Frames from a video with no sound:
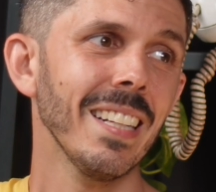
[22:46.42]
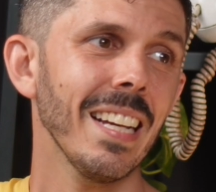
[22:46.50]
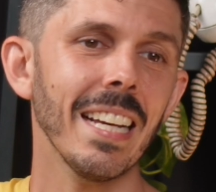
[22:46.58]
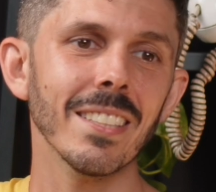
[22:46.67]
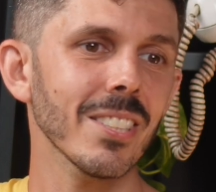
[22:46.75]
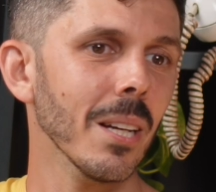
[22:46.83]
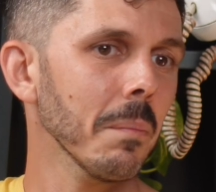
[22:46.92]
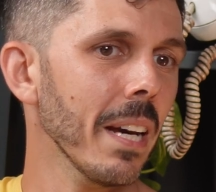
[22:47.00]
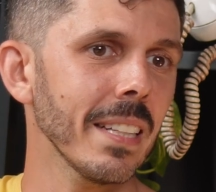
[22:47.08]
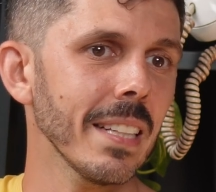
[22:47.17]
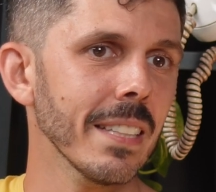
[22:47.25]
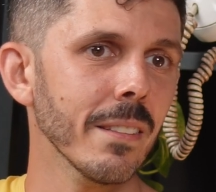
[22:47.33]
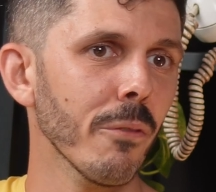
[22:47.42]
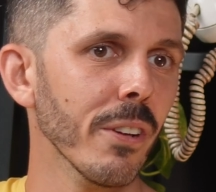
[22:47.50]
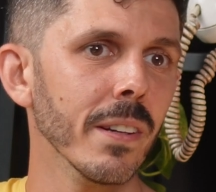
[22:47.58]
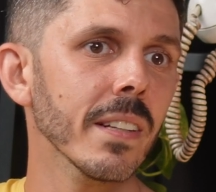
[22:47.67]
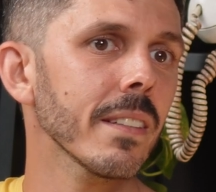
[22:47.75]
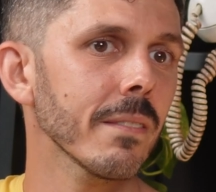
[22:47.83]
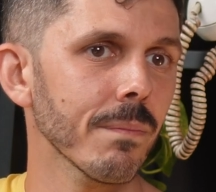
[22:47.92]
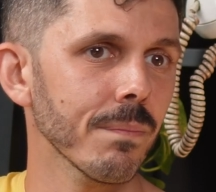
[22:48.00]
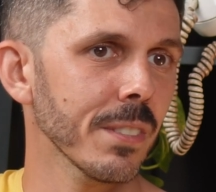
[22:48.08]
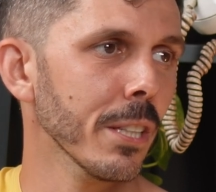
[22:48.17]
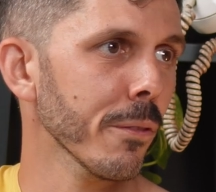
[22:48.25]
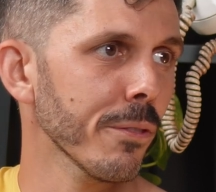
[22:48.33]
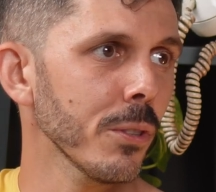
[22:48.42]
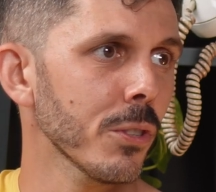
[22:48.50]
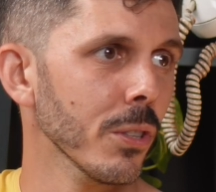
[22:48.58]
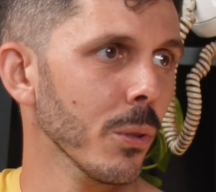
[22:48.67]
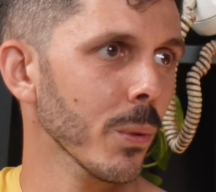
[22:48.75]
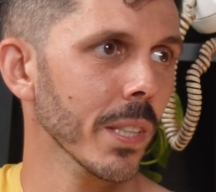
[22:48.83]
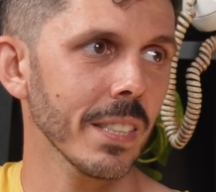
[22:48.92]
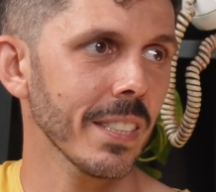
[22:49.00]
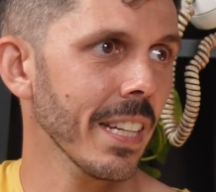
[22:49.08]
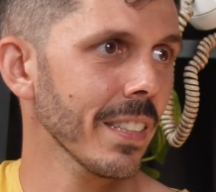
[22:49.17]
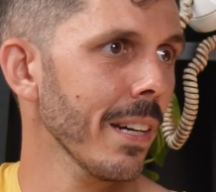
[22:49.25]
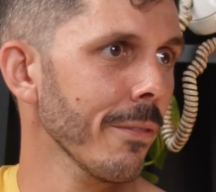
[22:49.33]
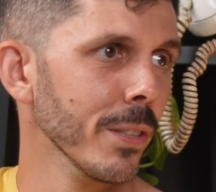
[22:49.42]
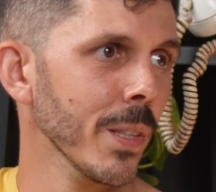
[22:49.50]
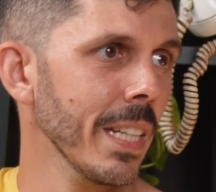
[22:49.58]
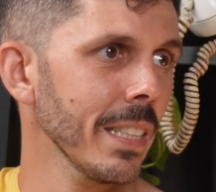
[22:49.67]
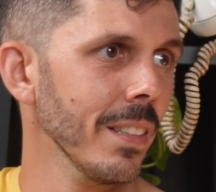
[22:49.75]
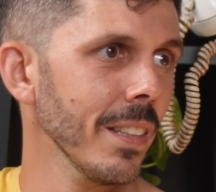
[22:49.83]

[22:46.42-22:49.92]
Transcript: And some in the very near future, we're going to take that for granted.